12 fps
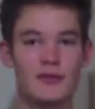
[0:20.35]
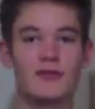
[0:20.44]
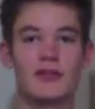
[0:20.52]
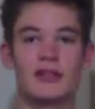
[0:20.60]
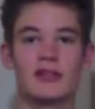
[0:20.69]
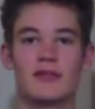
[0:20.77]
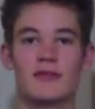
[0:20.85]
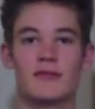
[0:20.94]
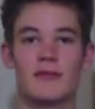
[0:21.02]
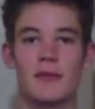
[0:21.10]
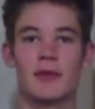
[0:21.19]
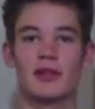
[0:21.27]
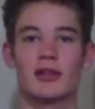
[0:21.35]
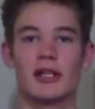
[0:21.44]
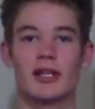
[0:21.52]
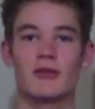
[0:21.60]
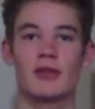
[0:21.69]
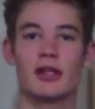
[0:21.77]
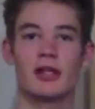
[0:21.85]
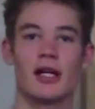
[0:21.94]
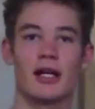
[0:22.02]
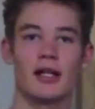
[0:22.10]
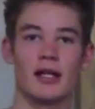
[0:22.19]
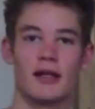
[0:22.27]
footage of me building it and
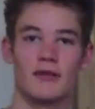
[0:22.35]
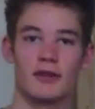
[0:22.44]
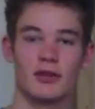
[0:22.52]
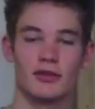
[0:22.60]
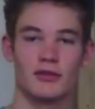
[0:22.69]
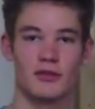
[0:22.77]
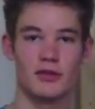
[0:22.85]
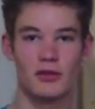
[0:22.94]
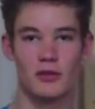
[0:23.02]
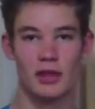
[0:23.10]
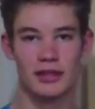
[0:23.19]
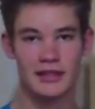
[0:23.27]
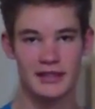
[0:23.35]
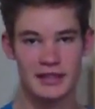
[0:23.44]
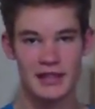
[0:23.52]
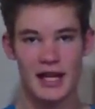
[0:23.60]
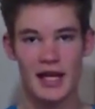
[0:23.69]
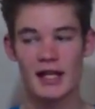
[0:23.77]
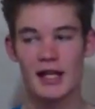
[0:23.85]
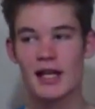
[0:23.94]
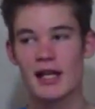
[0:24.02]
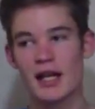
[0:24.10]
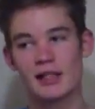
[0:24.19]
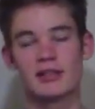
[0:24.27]
whatnot, uh, for those of you who wanted to see that.
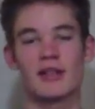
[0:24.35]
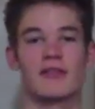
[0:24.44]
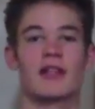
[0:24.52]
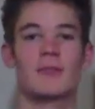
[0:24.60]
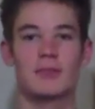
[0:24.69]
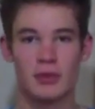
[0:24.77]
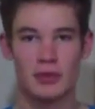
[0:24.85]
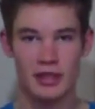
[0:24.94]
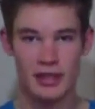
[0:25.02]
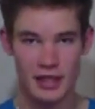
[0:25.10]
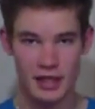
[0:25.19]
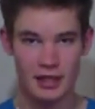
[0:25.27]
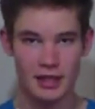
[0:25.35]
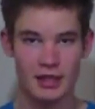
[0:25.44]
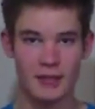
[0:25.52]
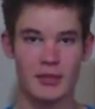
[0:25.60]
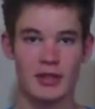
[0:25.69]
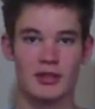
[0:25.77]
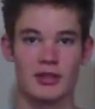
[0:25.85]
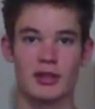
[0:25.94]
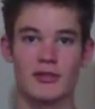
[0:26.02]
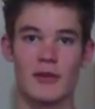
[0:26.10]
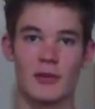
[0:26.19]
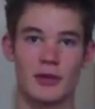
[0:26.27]
I just haven't uploaded it yet. I'm not sure
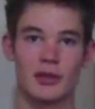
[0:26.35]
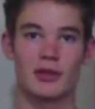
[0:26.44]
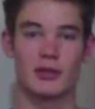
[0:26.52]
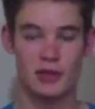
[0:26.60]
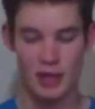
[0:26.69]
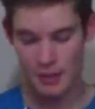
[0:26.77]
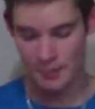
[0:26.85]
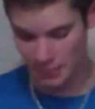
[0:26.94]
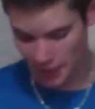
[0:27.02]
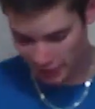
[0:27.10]
if I'm going to or not, but